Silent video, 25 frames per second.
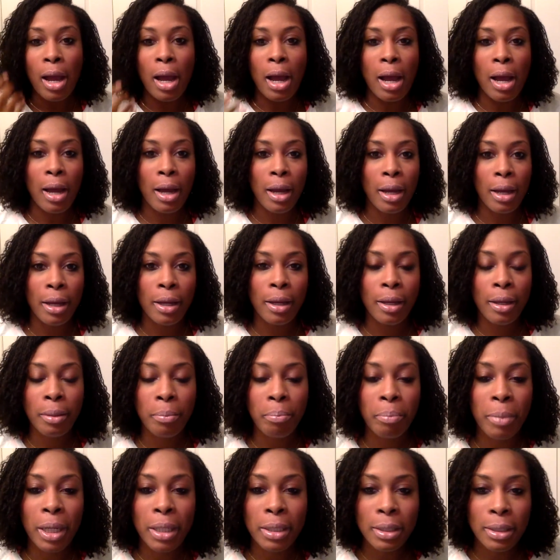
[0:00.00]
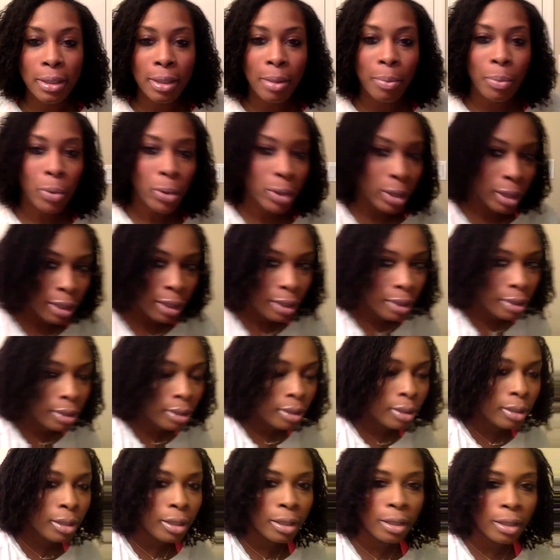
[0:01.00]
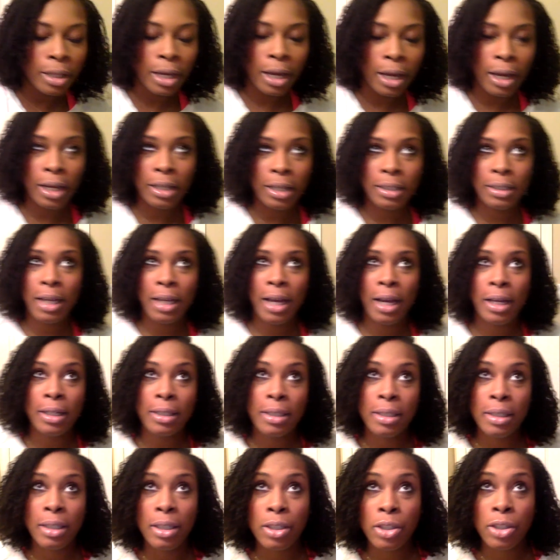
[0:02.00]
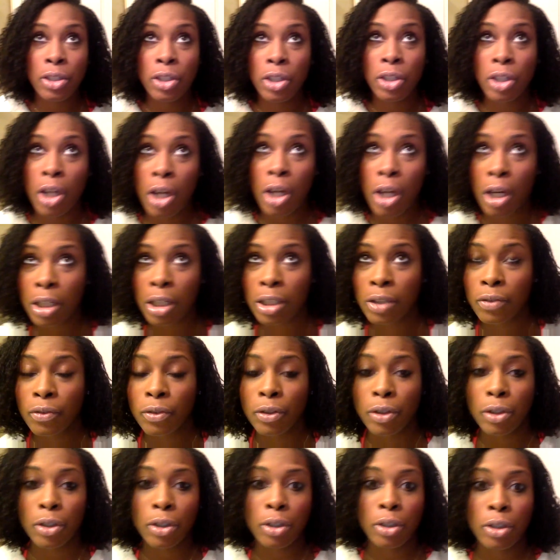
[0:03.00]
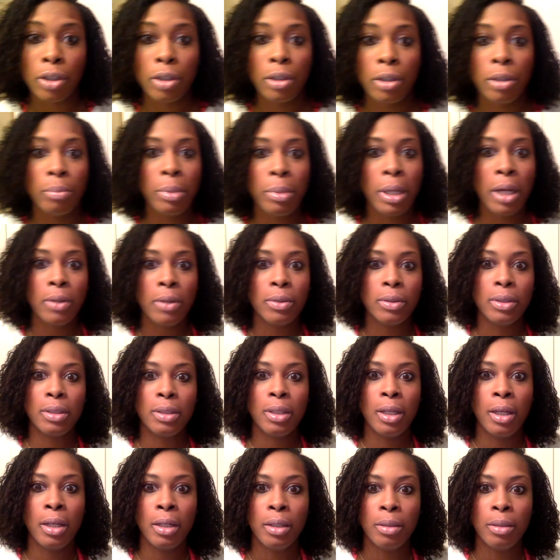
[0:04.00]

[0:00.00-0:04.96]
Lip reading: I met someone that has had sister locks for about